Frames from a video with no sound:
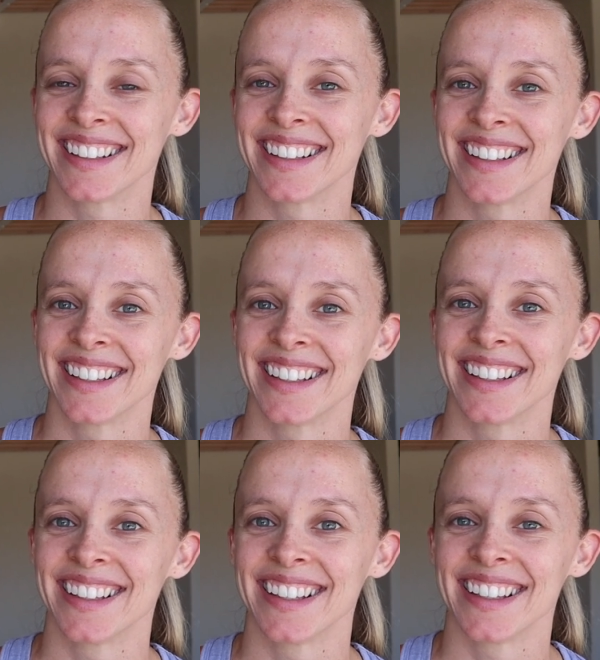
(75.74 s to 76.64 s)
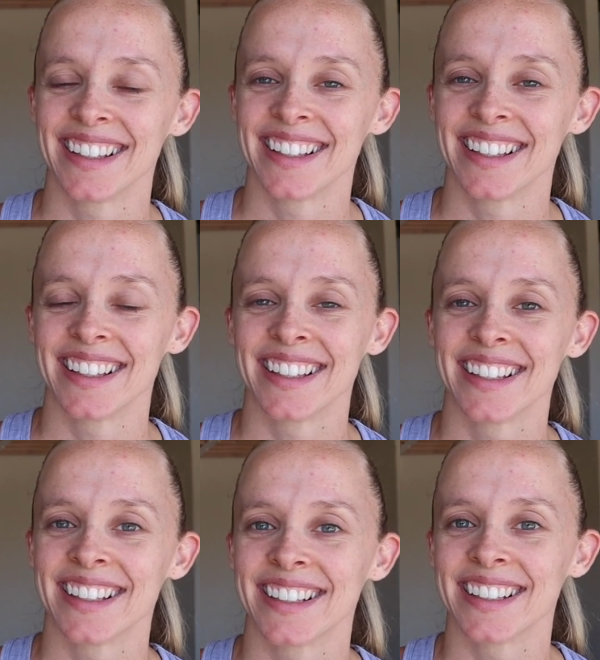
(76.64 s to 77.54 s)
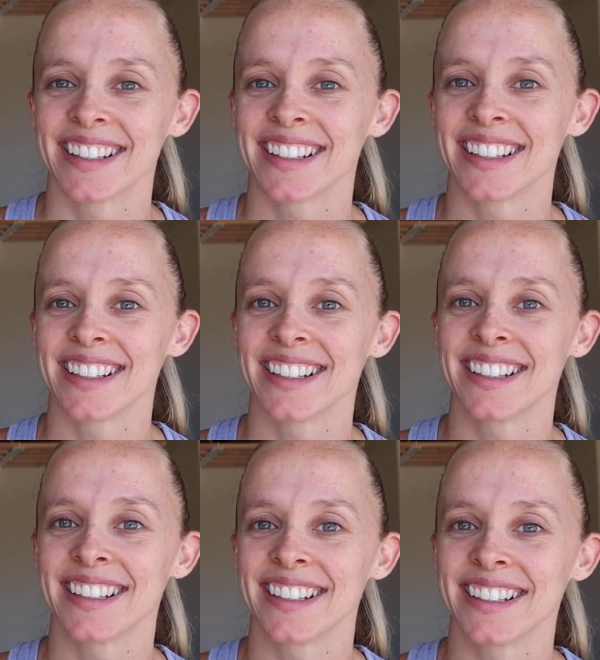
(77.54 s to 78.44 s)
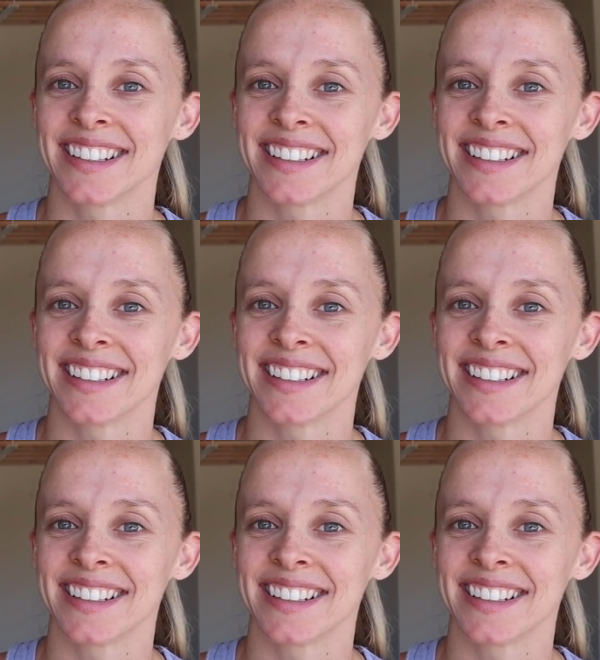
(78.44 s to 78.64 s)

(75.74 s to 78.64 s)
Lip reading: (silent)